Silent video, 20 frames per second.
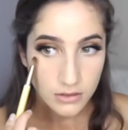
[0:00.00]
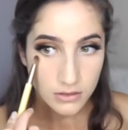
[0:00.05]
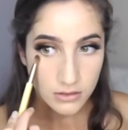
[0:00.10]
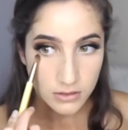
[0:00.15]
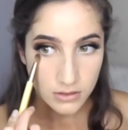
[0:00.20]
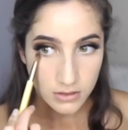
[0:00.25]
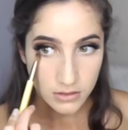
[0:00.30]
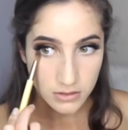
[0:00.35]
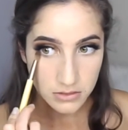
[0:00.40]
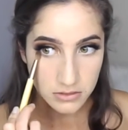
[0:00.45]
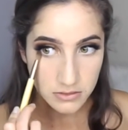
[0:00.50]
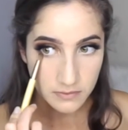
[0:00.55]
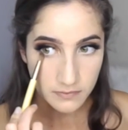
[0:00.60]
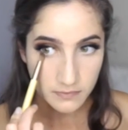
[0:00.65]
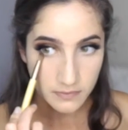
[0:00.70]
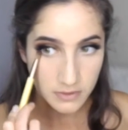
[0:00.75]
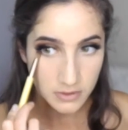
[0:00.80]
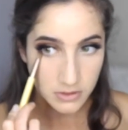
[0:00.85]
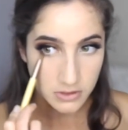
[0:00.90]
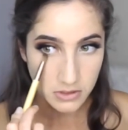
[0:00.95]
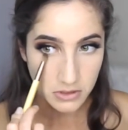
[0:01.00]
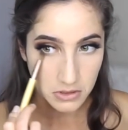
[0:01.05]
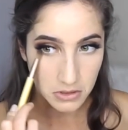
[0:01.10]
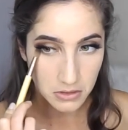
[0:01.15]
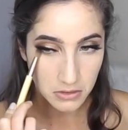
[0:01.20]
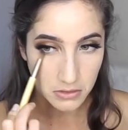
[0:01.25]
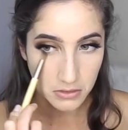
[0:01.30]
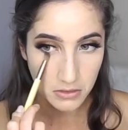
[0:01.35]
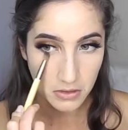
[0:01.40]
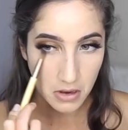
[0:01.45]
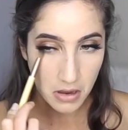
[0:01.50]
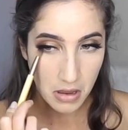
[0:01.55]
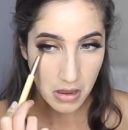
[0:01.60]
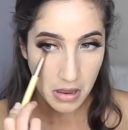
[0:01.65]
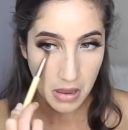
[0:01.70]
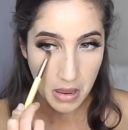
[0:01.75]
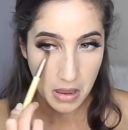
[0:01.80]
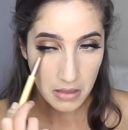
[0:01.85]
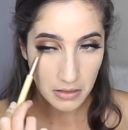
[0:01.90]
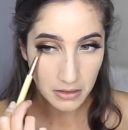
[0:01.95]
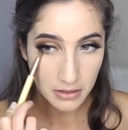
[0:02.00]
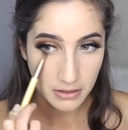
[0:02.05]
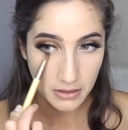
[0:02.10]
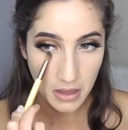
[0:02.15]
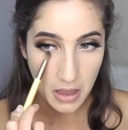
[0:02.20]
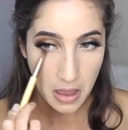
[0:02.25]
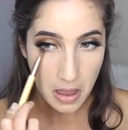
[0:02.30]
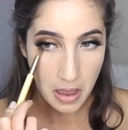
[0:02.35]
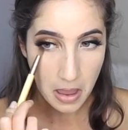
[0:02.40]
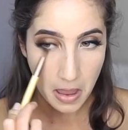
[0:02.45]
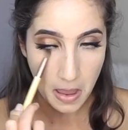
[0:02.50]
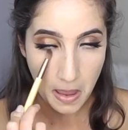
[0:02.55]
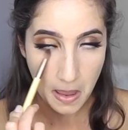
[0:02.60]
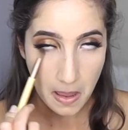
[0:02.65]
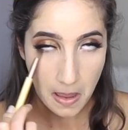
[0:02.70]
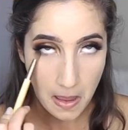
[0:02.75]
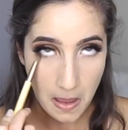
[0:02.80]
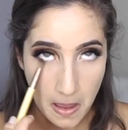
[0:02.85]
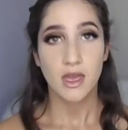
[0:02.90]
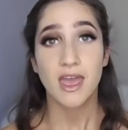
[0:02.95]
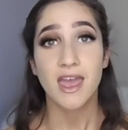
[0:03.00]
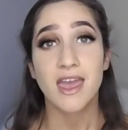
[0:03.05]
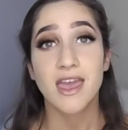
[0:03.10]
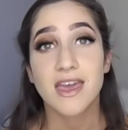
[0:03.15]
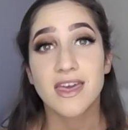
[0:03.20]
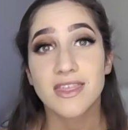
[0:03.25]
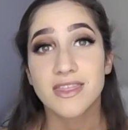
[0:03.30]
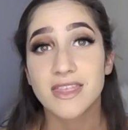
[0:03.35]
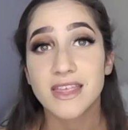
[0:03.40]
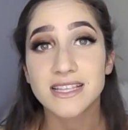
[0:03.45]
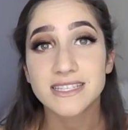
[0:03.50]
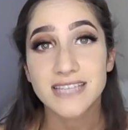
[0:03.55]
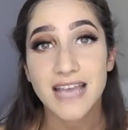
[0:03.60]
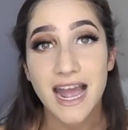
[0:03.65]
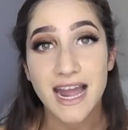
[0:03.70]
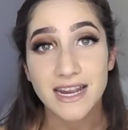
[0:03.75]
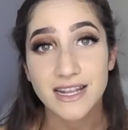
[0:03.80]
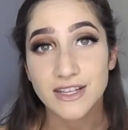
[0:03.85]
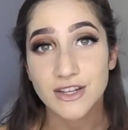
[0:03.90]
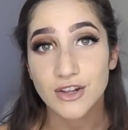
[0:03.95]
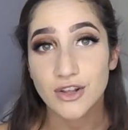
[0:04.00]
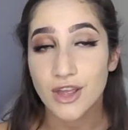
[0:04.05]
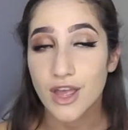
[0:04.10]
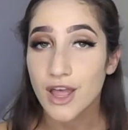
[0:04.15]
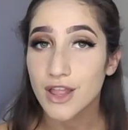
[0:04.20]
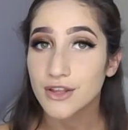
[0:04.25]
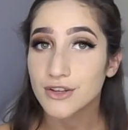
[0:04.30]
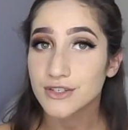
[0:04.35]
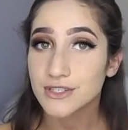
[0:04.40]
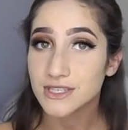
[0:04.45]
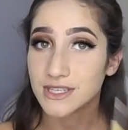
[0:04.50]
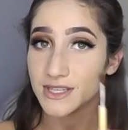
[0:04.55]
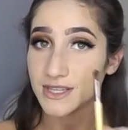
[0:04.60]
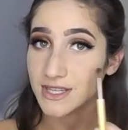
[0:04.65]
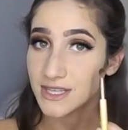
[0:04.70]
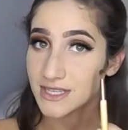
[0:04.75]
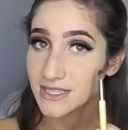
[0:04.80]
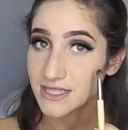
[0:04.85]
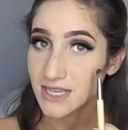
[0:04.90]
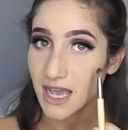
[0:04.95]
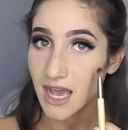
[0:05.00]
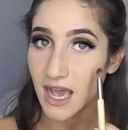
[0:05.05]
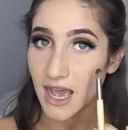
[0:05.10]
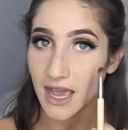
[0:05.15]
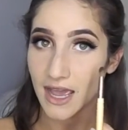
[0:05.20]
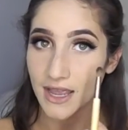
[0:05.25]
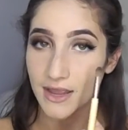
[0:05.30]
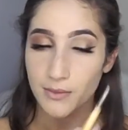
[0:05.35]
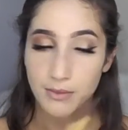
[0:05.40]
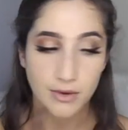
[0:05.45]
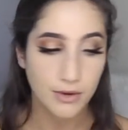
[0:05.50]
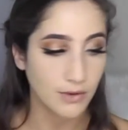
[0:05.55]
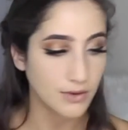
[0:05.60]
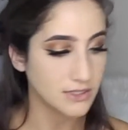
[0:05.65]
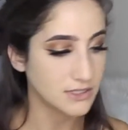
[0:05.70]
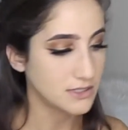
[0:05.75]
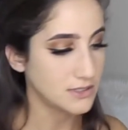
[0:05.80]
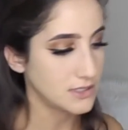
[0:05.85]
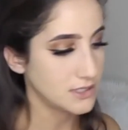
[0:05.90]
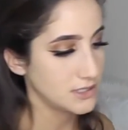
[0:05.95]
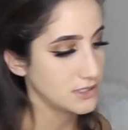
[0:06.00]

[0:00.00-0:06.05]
Just finishing the under eye like that. Then to add a little color to this eye, we're going to